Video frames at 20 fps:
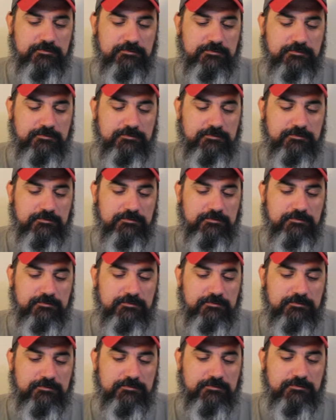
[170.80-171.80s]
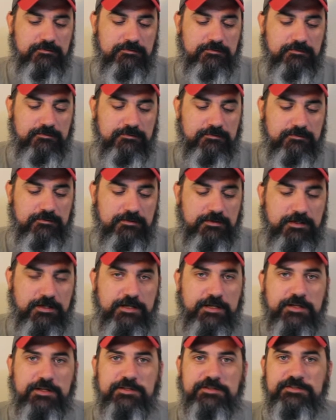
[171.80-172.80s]
Sölvesborg.
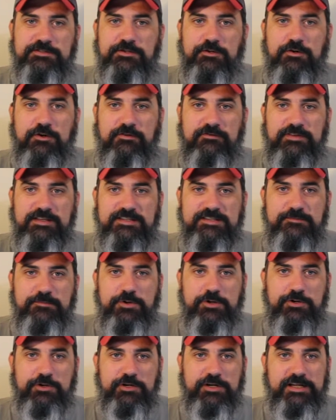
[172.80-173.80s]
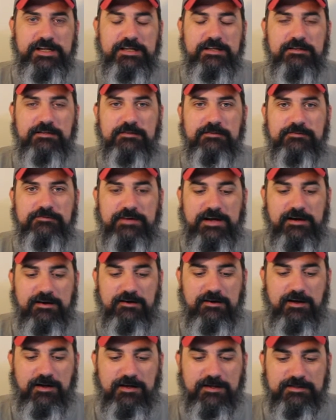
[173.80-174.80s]
Sölvesborg
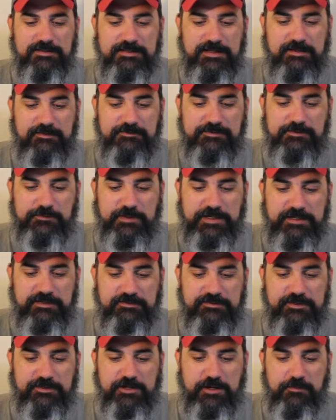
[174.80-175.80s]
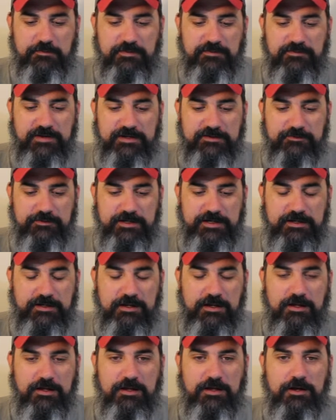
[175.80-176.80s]
Firehawks out of Sweden took home the victory
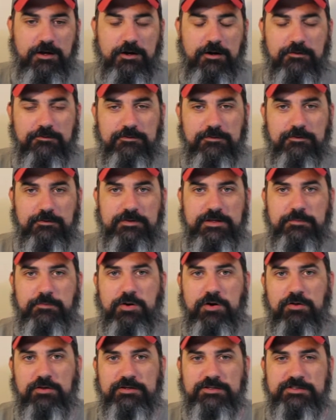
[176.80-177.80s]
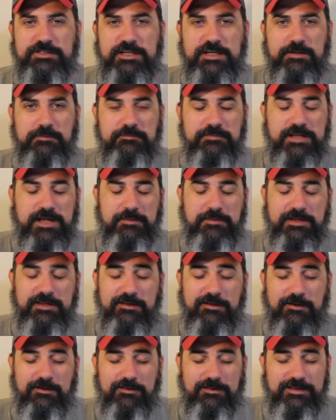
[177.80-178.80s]
over the Polish team
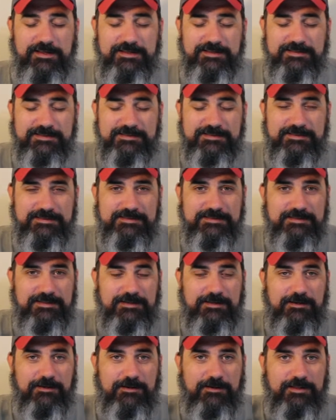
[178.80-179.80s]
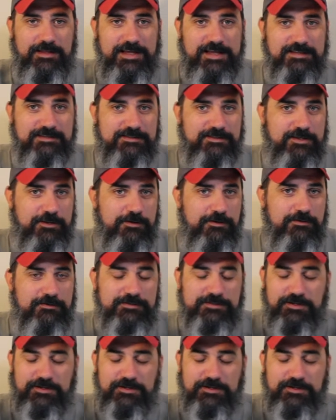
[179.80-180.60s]
Dęby Osielsko.